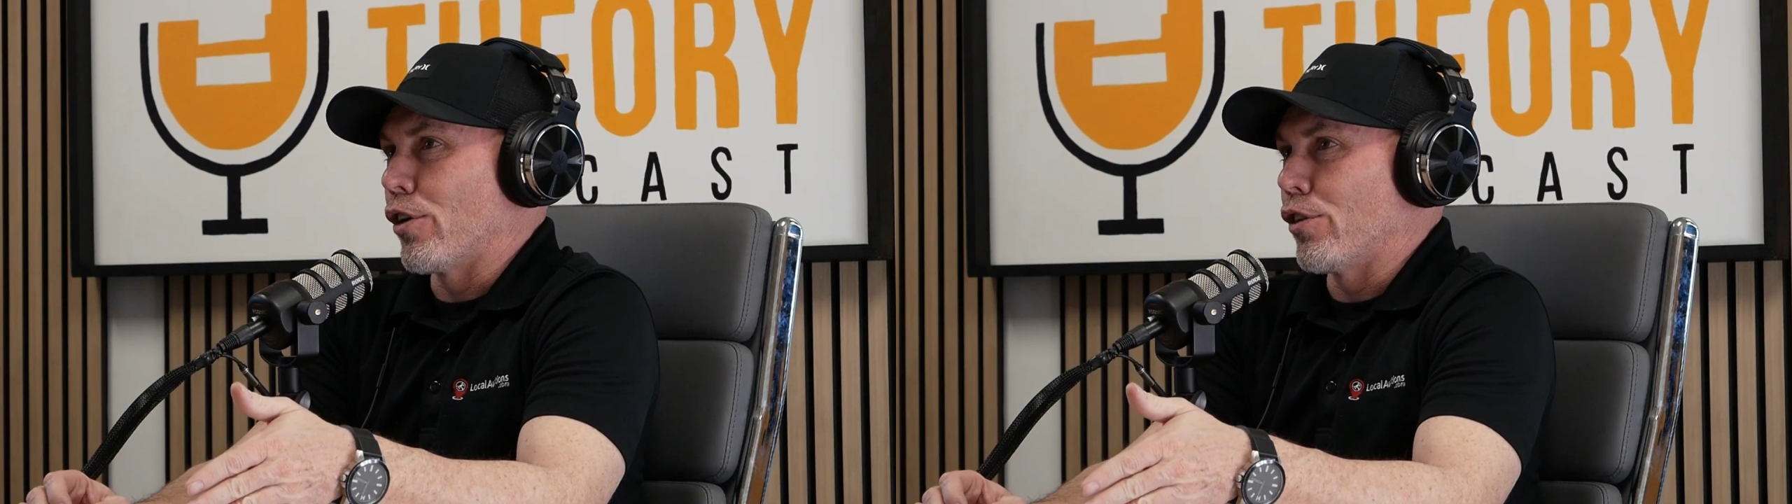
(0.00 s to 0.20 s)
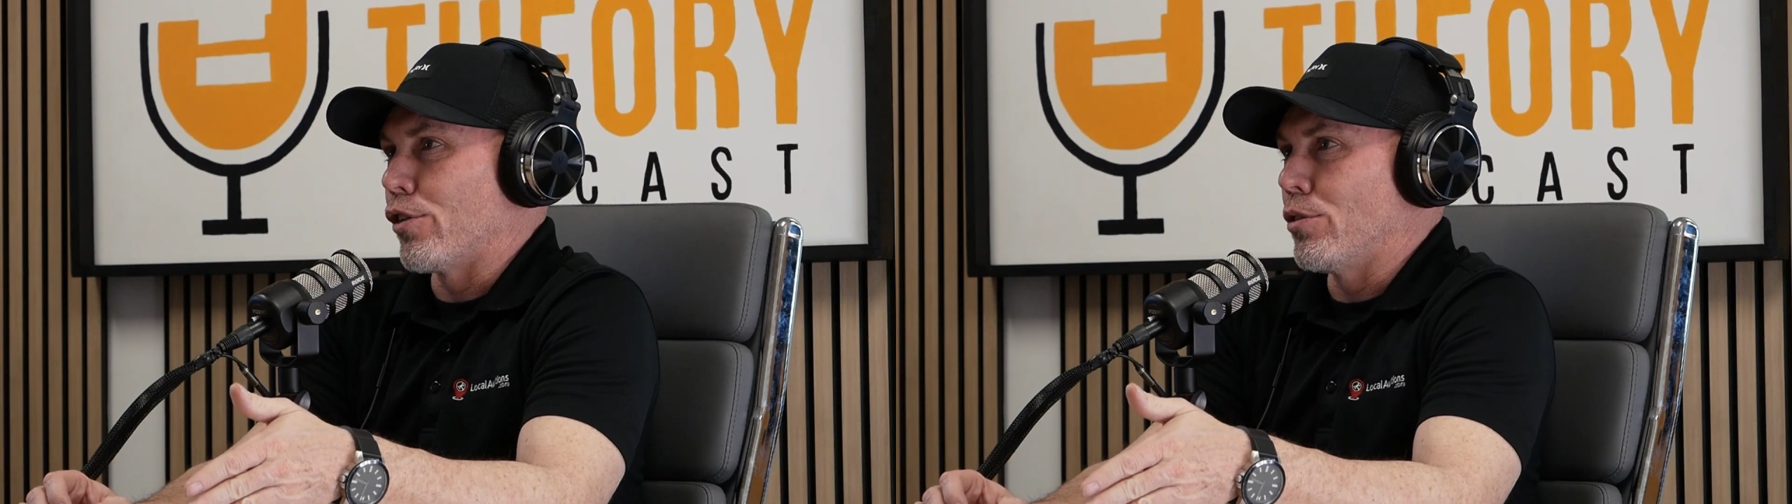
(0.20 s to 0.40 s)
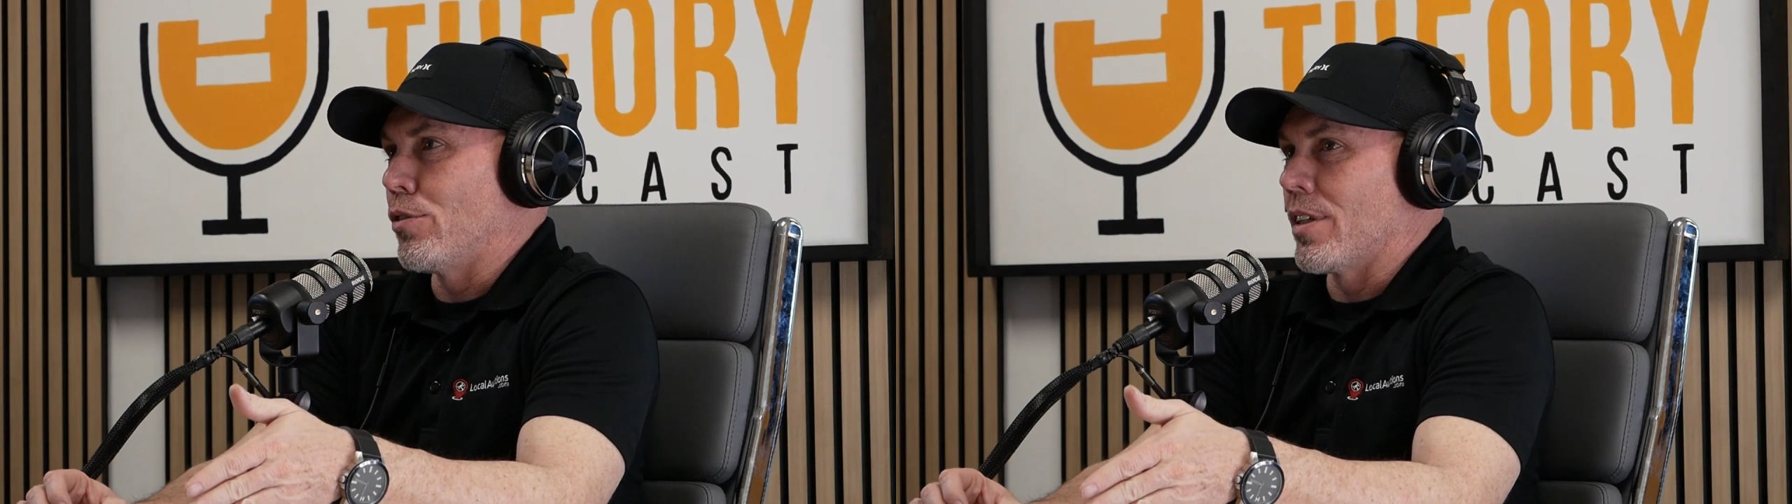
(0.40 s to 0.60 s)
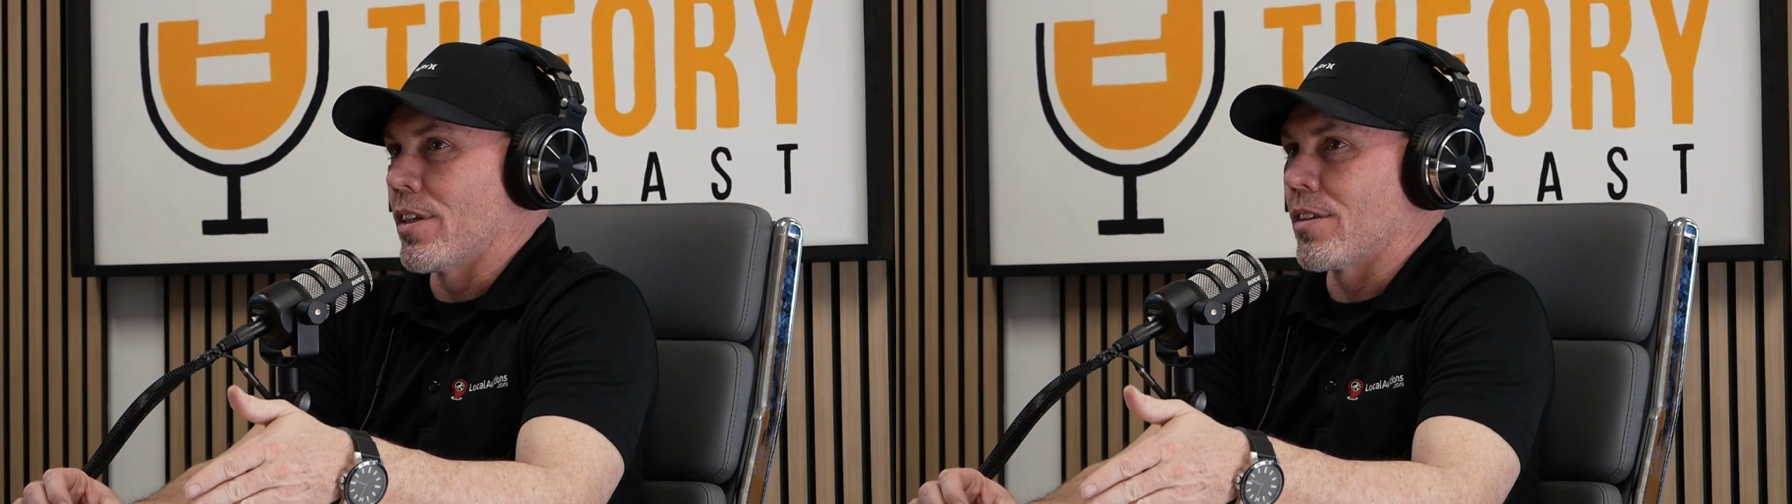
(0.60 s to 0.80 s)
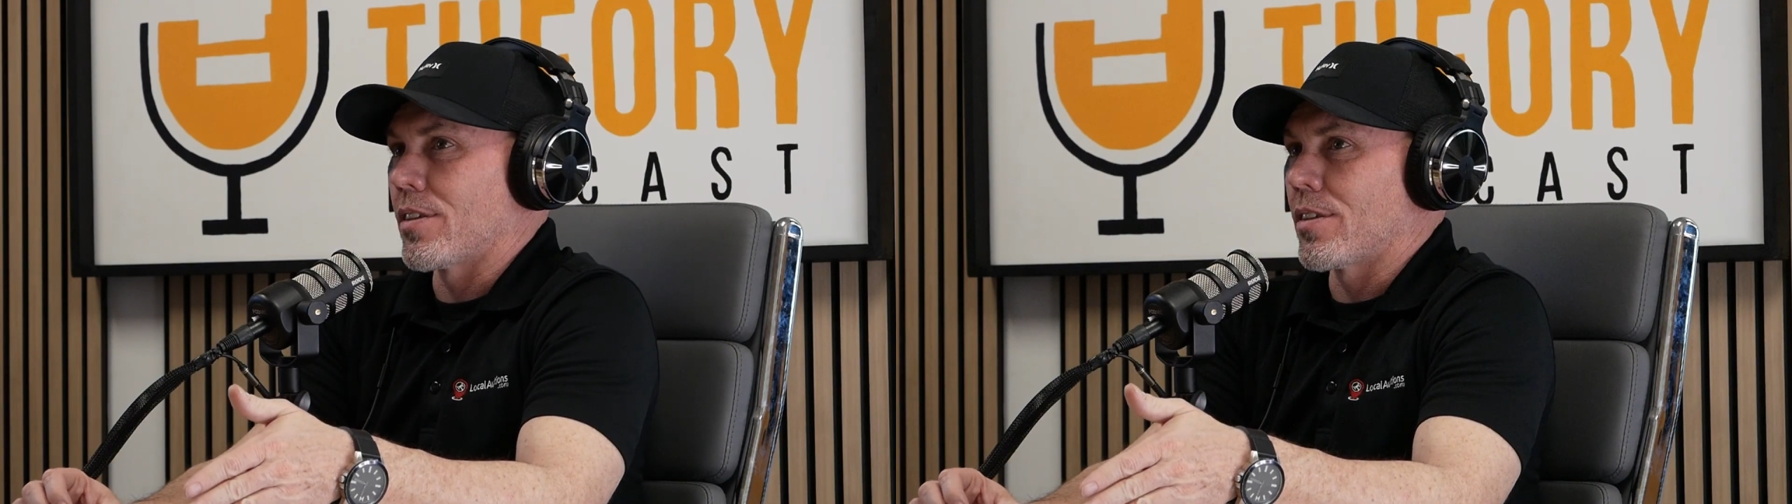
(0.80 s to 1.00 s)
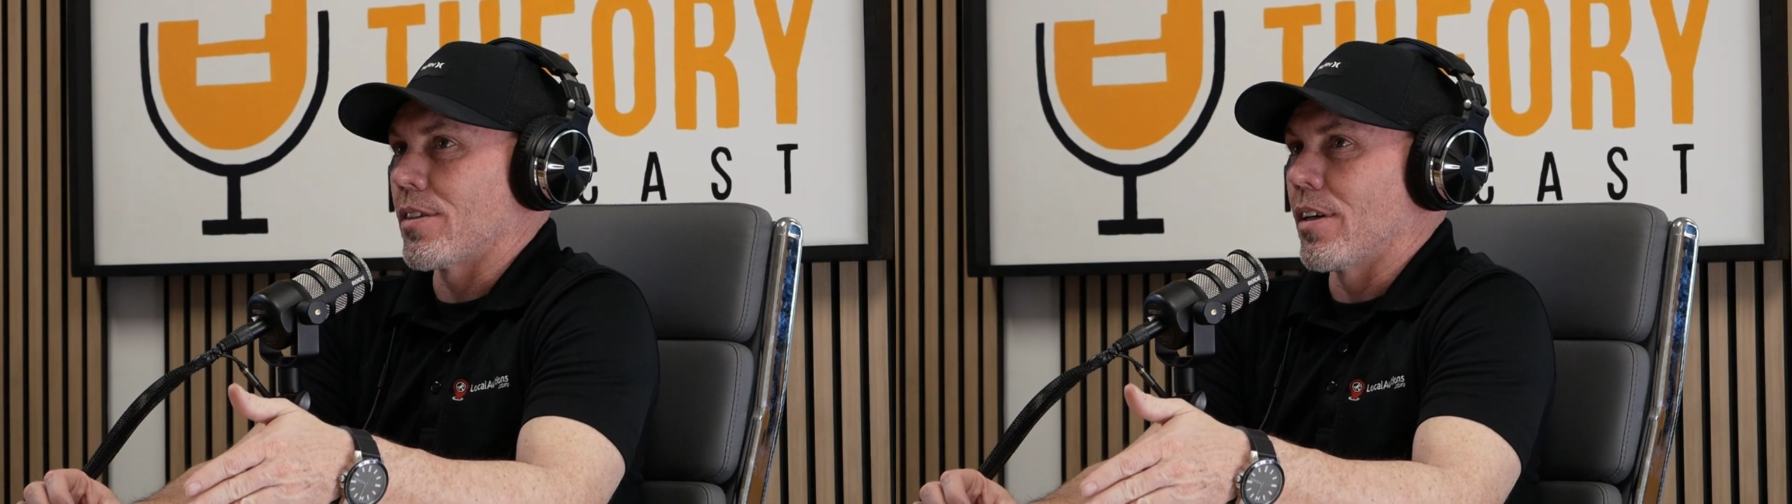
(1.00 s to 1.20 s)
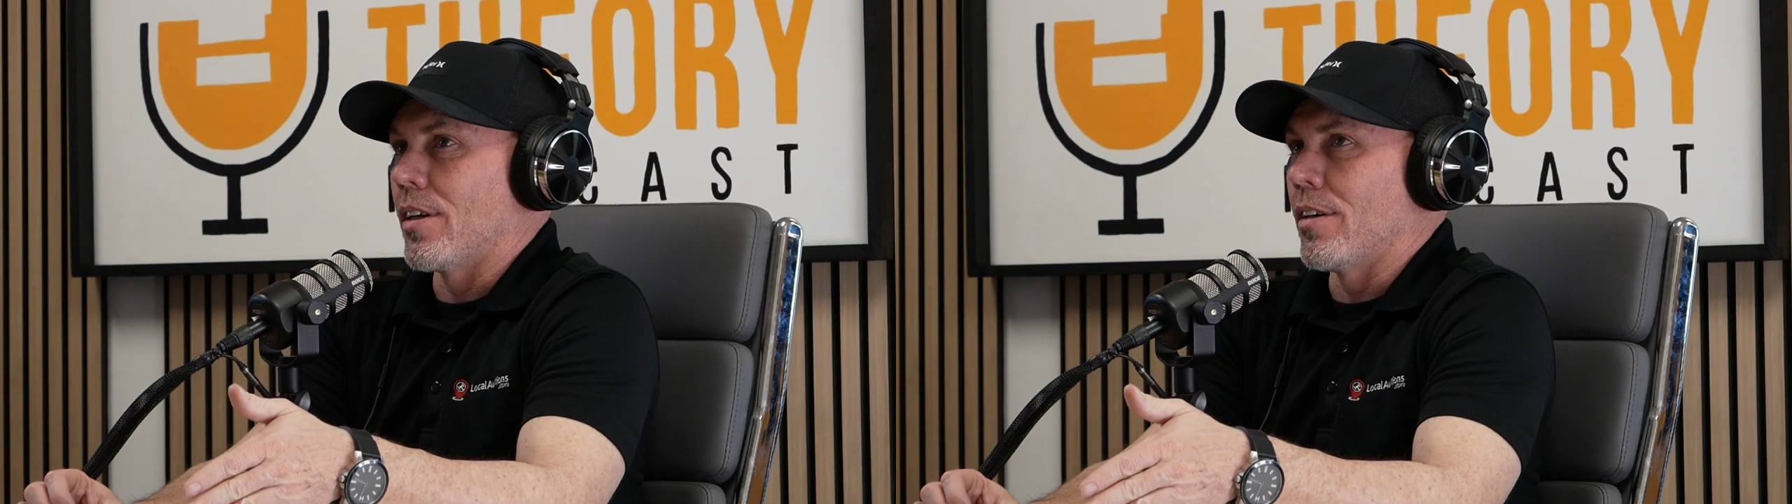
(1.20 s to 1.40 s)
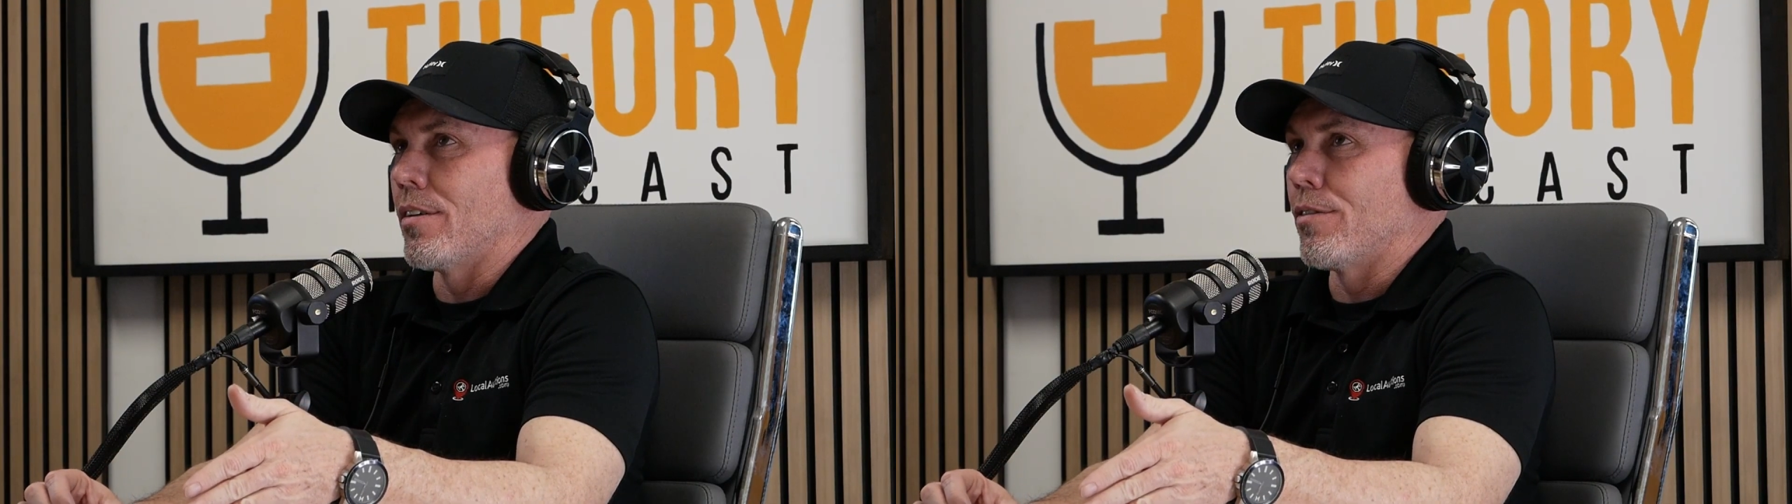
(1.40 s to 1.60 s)
enthusiasts
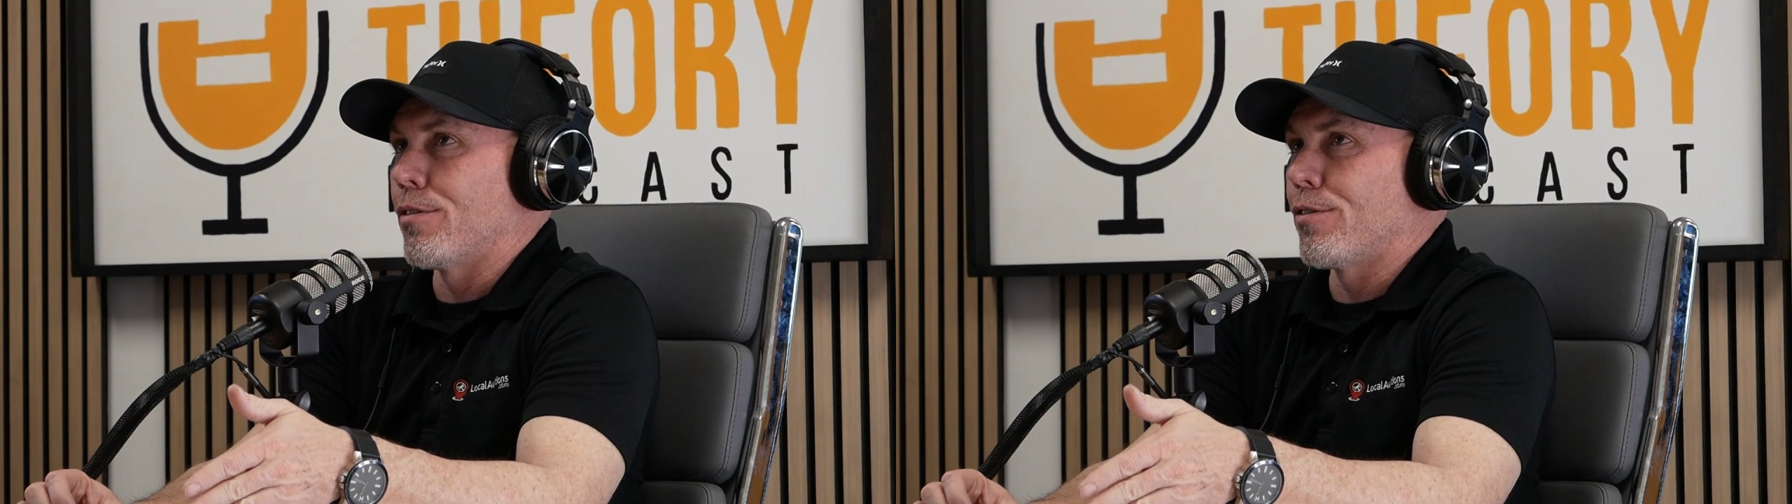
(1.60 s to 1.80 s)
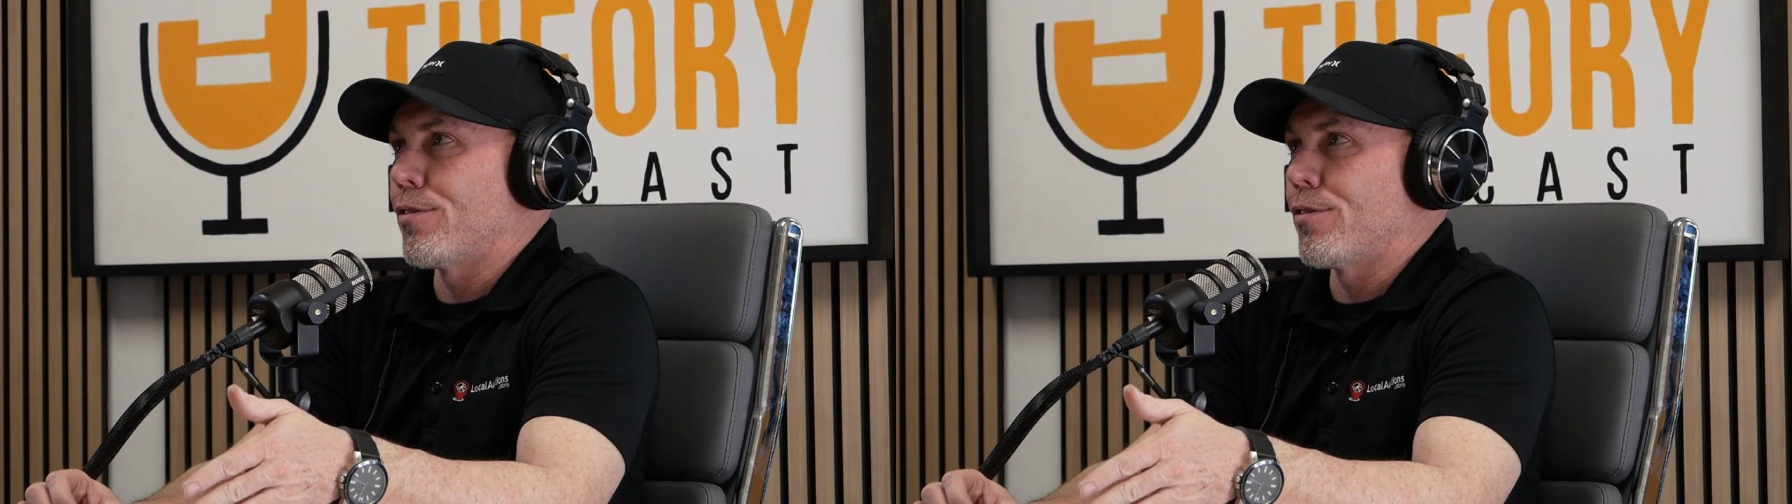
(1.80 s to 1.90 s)
of